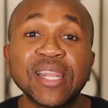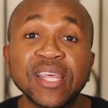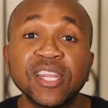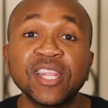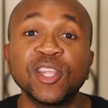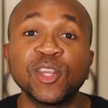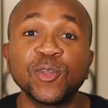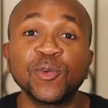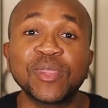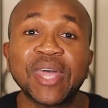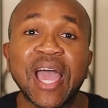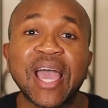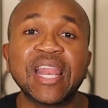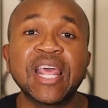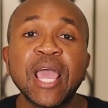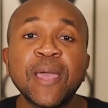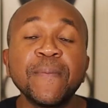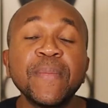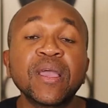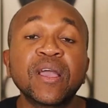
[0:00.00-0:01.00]
did he do
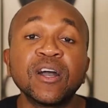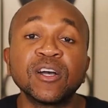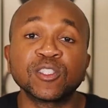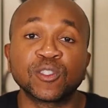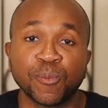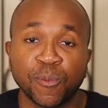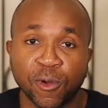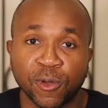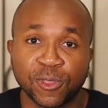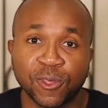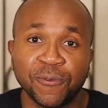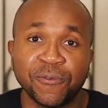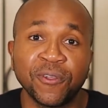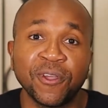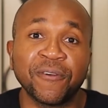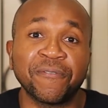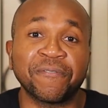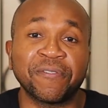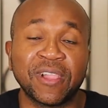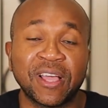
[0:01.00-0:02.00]
that? Because both of
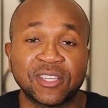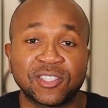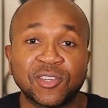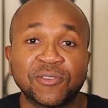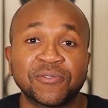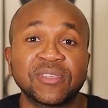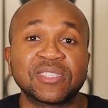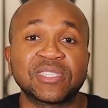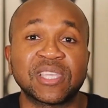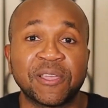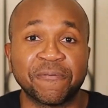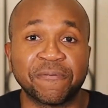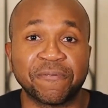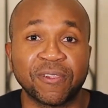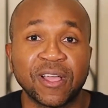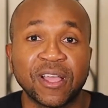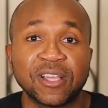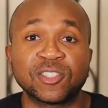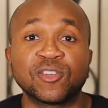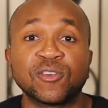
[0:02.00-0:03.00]
your flesh are the same
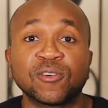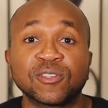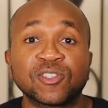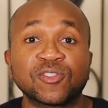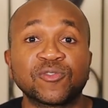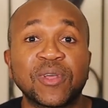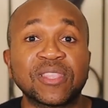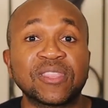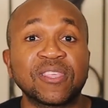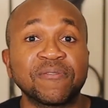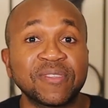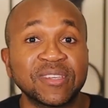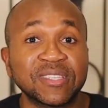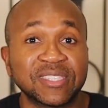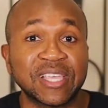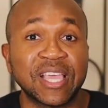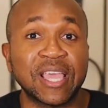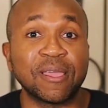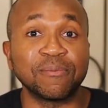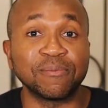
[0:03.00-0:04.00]
flesh, your strength of the
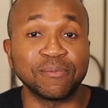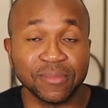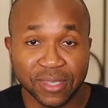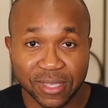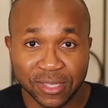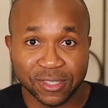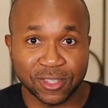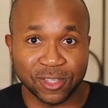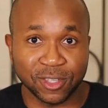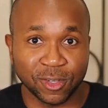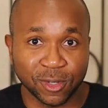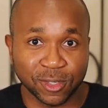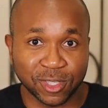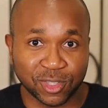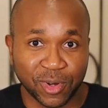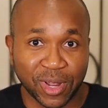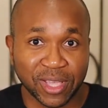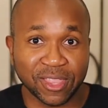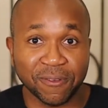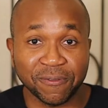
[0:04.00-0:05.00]
same, your
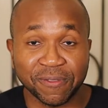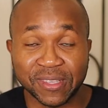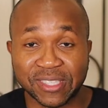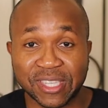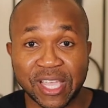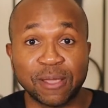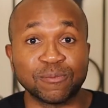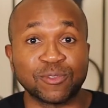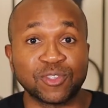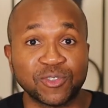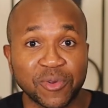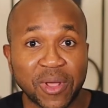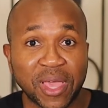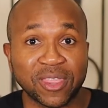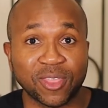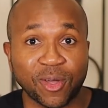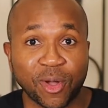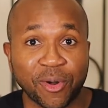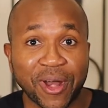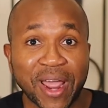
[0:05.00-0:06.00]
strength of the same
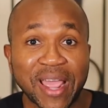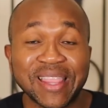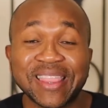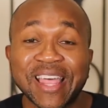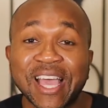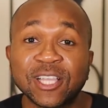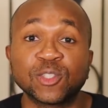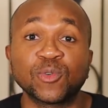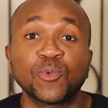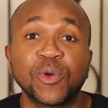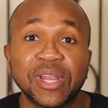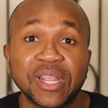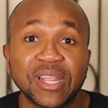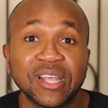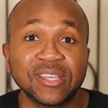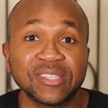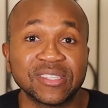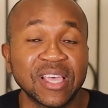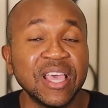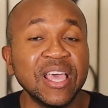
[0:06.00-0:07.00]
strength, alright? That's what it
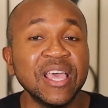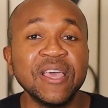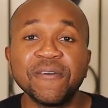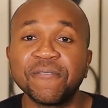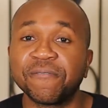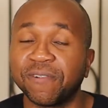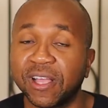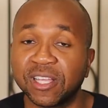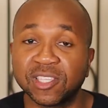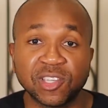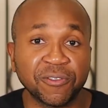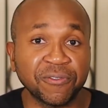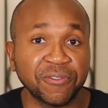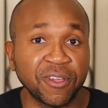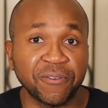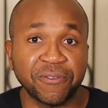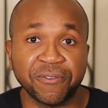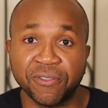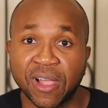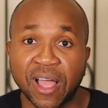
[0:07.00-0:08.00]
is flesh of
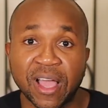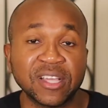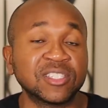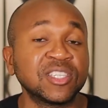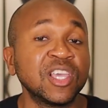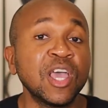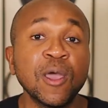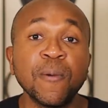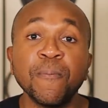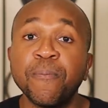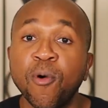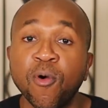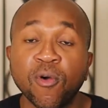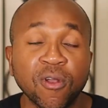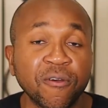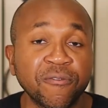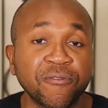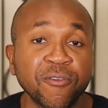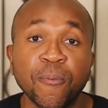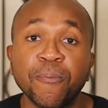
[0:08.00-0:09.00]
their flesh, bone
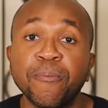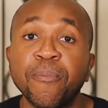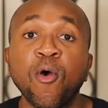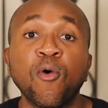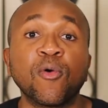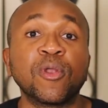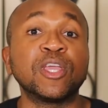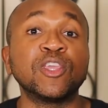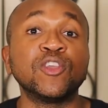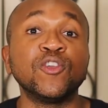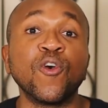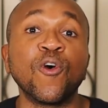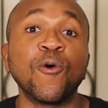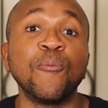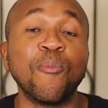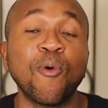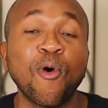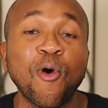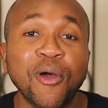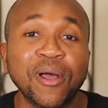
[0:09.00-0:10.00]
of your bone. You're
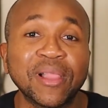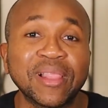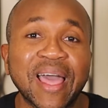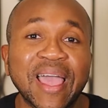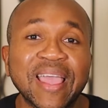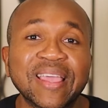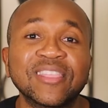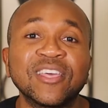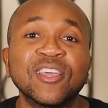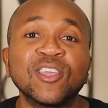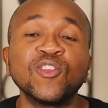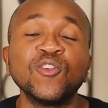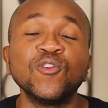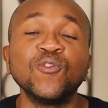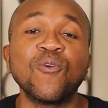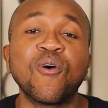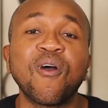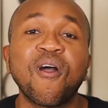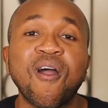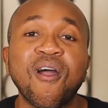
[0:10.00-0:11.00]
more like than
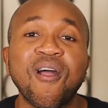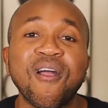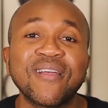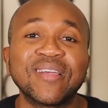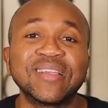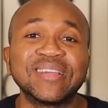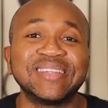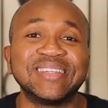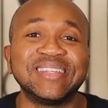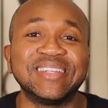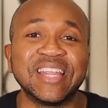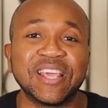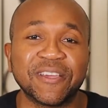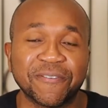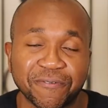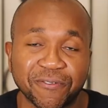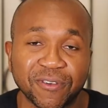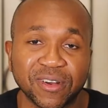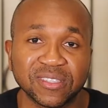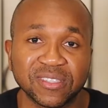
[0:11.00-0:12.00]
you are
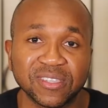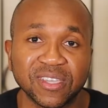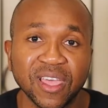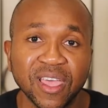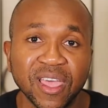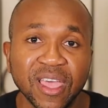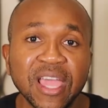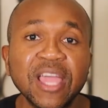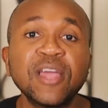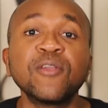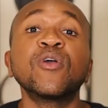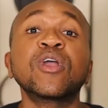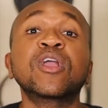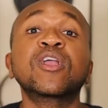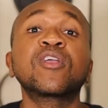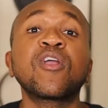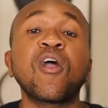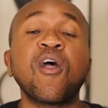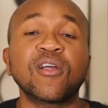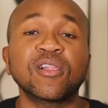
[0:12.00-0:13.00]
different.
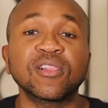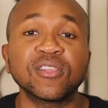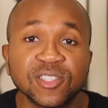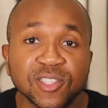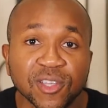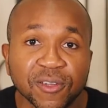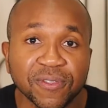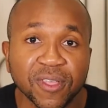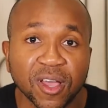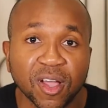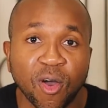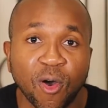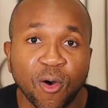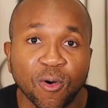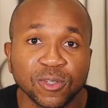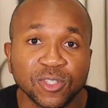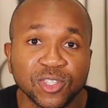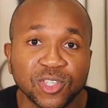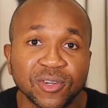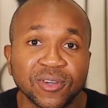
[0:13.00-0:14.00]
Regardless of the
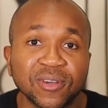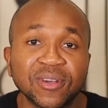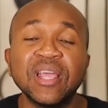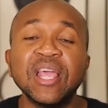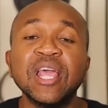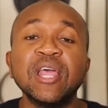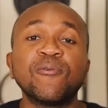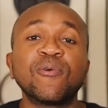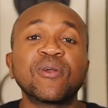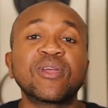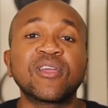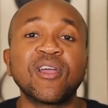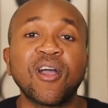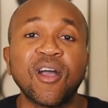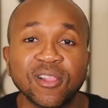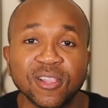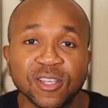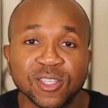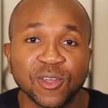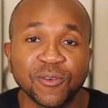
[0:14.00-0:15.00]
culture,
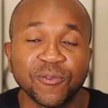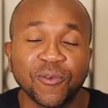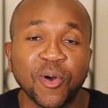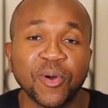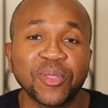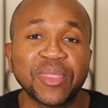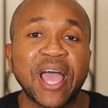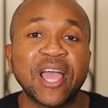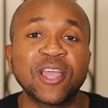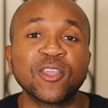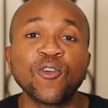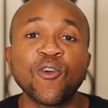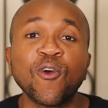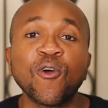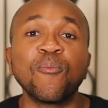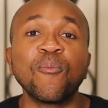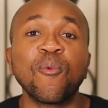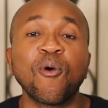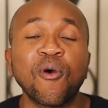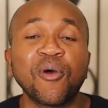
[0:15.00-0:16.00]
regardless of all that,
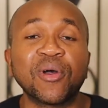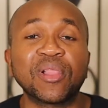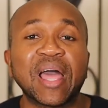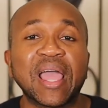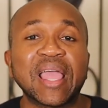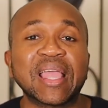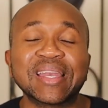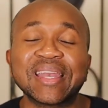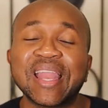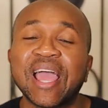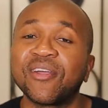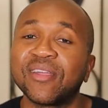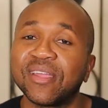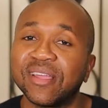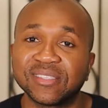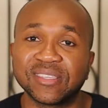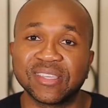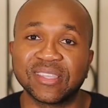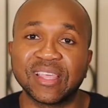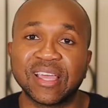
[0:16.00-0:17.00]
you're more like. Now,
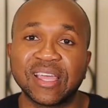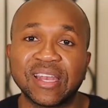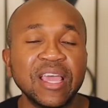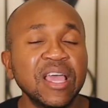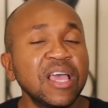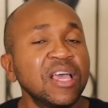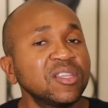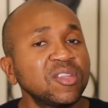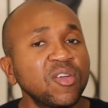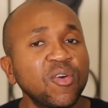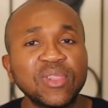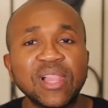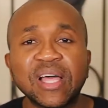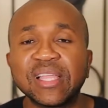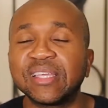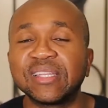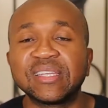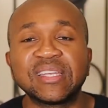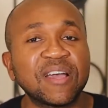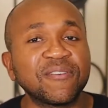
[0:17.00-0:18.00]
here's the thing don't
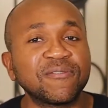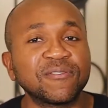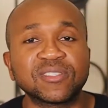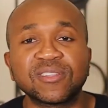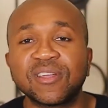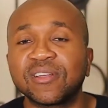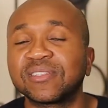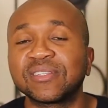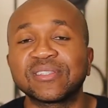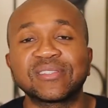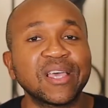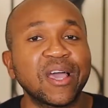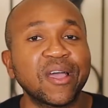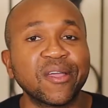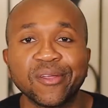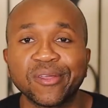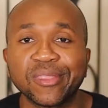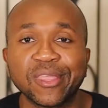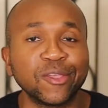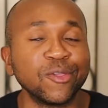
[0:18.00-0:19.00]
let the devil start to tell
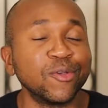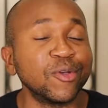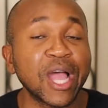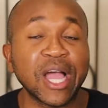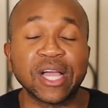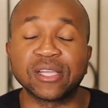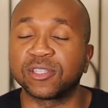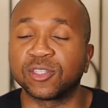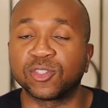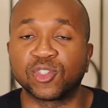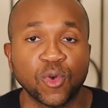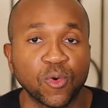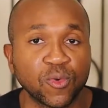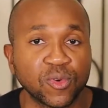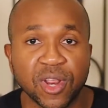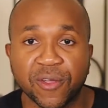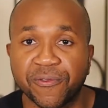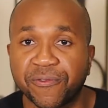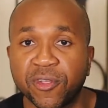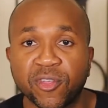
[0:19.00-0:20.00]
you that you guys are
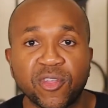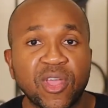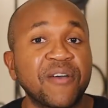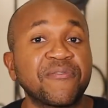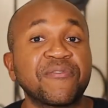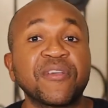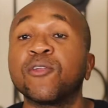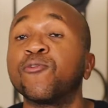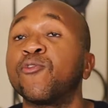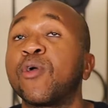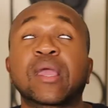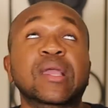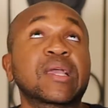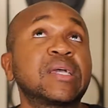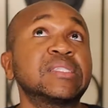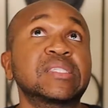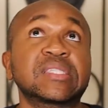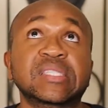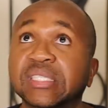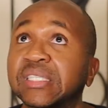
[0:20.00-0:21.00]
so different, you have
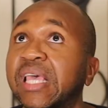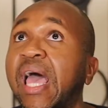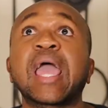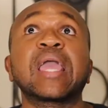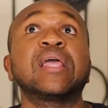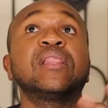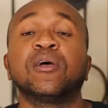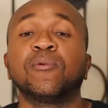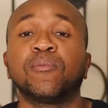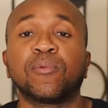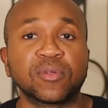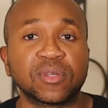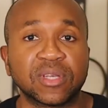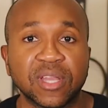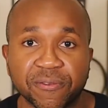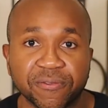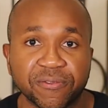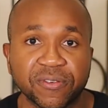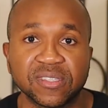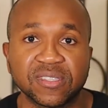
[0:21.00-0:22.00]
irreconcilable
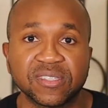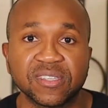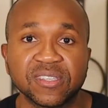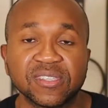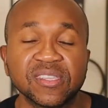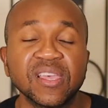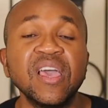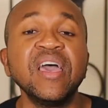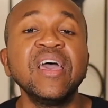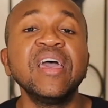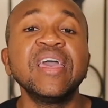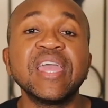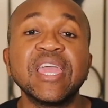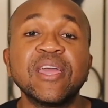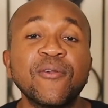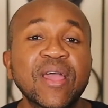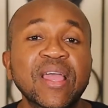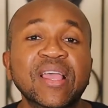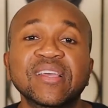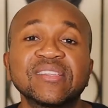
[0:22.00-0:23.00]
differences.
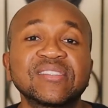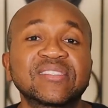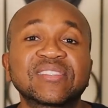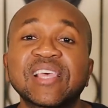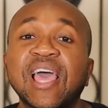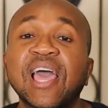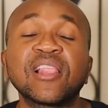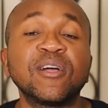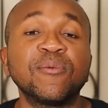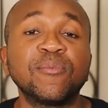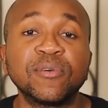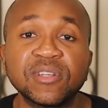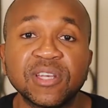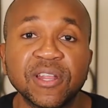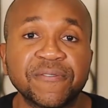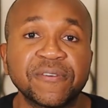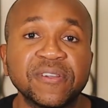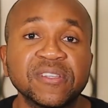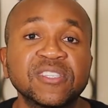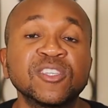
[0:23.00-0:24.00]
Irreconcilable
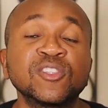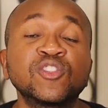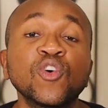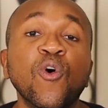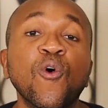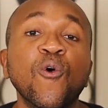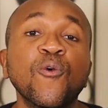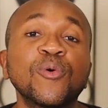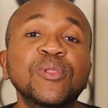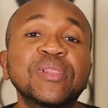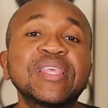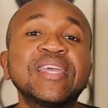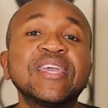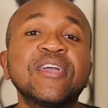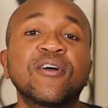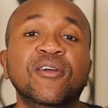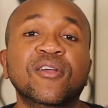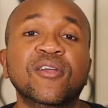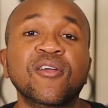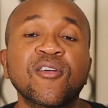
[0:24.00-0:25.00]
differences only
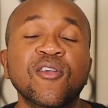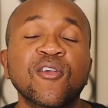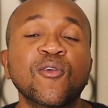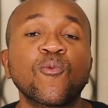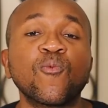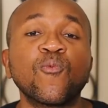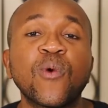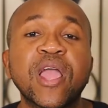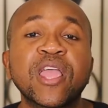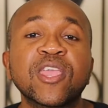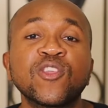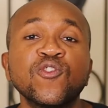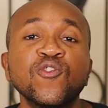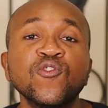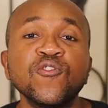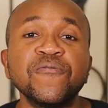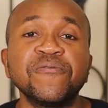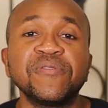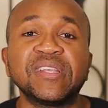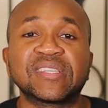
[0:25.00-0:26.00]
occur when
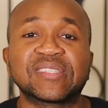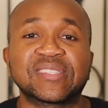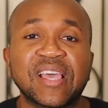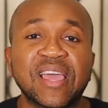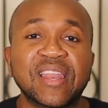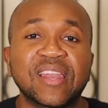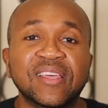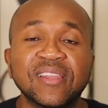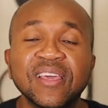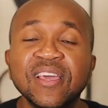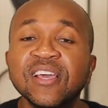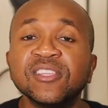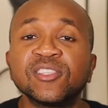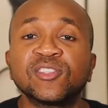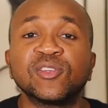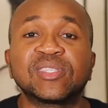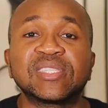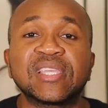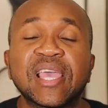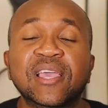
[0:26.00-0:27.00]
you've decided
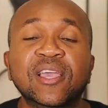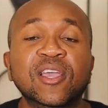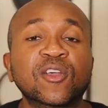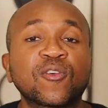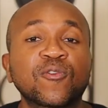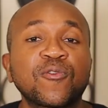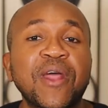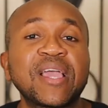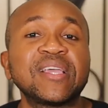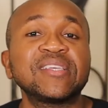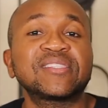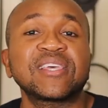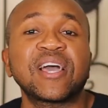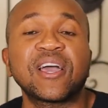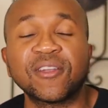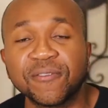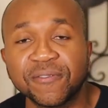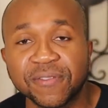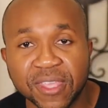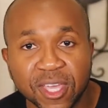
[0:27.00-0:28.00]
to take Christ
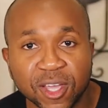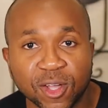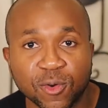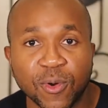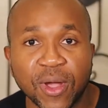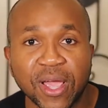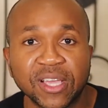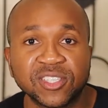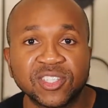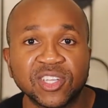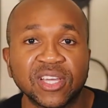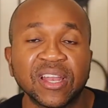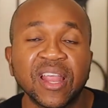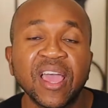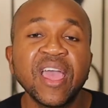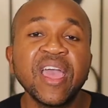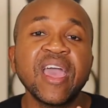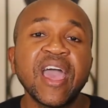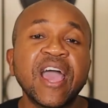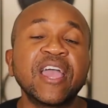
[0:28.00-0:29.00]
out of the equation
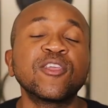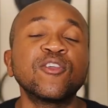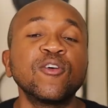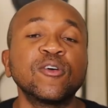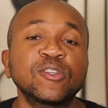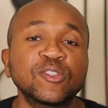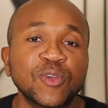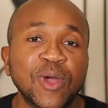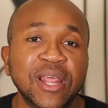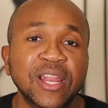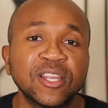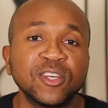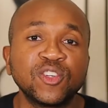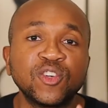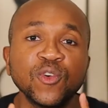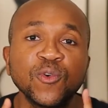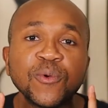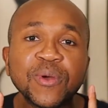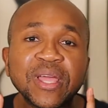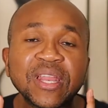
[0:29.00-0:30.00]
and you're trying to
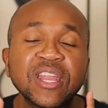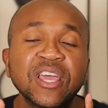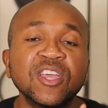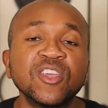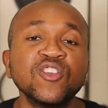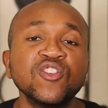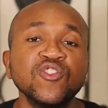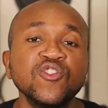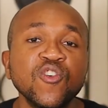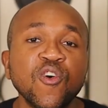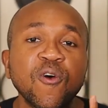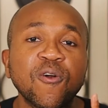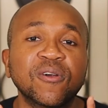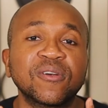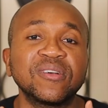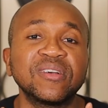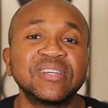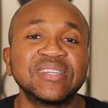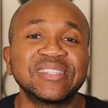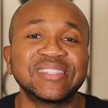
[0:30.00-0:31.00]
do it
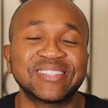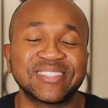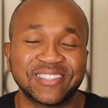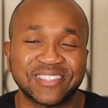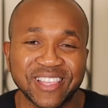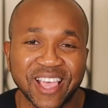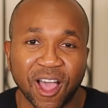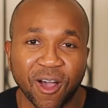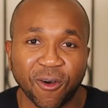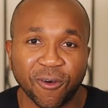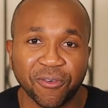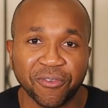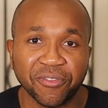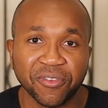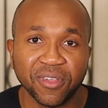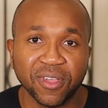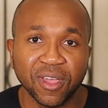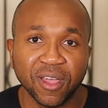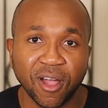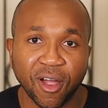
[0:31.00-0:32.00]
yourself.
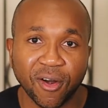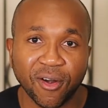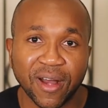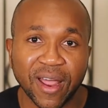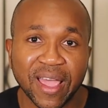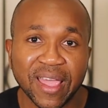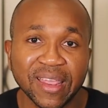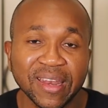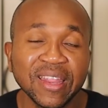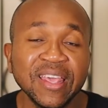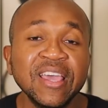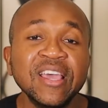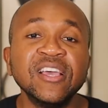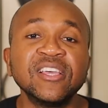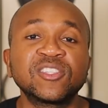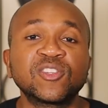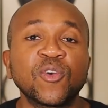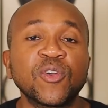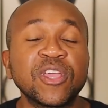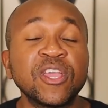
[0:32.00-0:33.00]
All right?
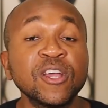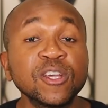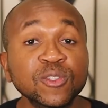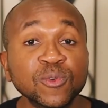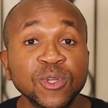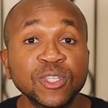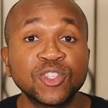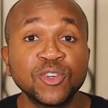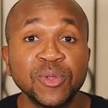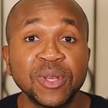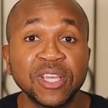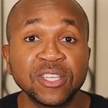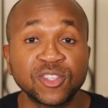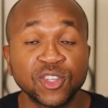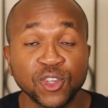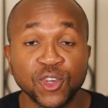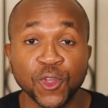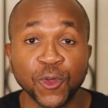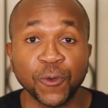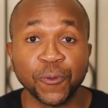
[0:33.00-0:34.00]
So here's what you need
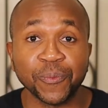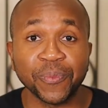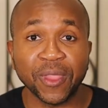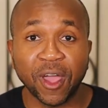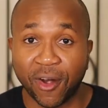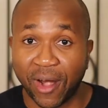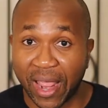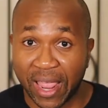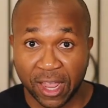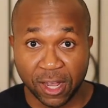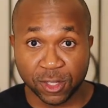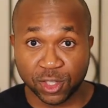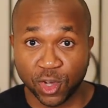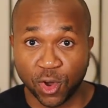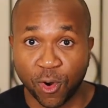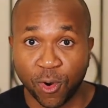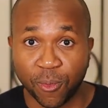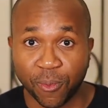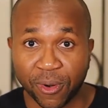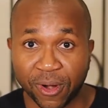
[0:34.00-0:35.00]
to do. All right, here's
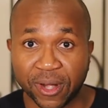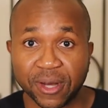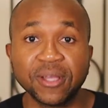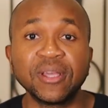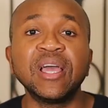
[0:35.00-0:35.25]
your homework.